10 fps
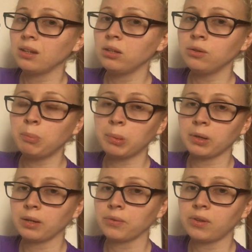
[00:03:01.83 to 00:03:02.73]
You
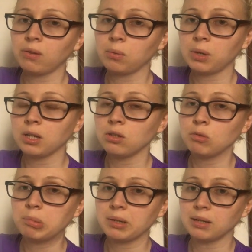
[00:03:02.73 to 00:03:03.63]
pronounce it the way you
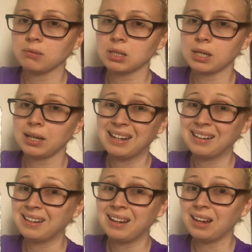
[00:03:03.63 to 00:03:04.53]
pronounce it.
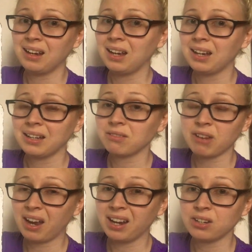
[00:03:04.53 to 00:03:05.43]
I
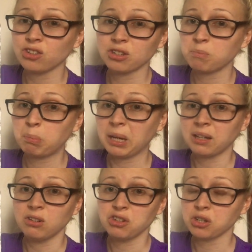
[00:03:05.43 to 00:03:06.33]
just
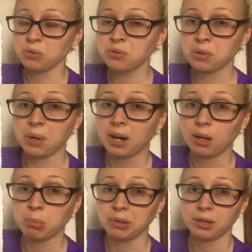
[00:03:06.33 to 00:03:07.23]
pick and choose the way
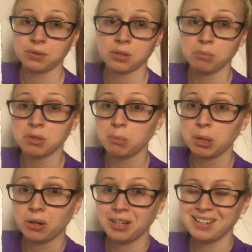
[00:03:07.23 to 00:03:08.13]
I pronounce them, to be
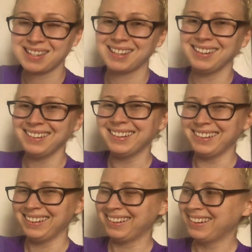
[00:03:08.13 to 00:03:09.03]
honest.
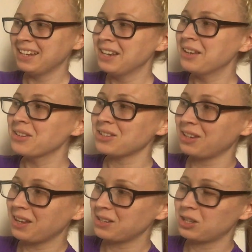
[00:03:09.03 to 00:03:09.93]
So
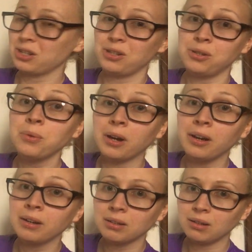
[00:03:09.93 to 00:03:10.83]
that's the your
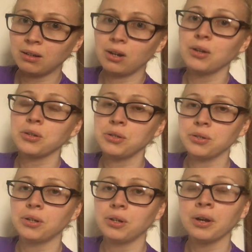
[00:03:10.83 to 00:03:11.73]
or
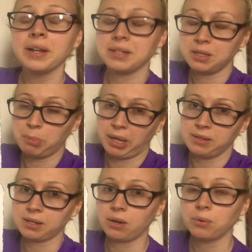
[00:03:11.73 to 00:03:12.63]
your,
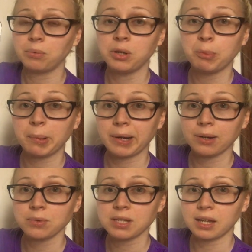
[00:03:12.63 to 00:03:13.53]
depends how we
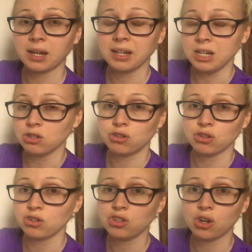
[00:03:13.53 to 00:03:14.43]
pronounce it. It's
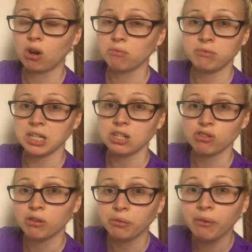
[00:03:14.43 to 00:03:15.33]
just your
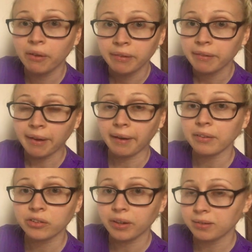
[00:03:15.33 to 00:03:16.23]
regional
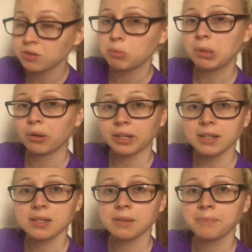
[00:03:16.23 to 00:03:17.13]
accent, to be
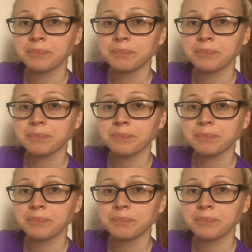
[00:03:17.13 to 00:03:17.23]
honest.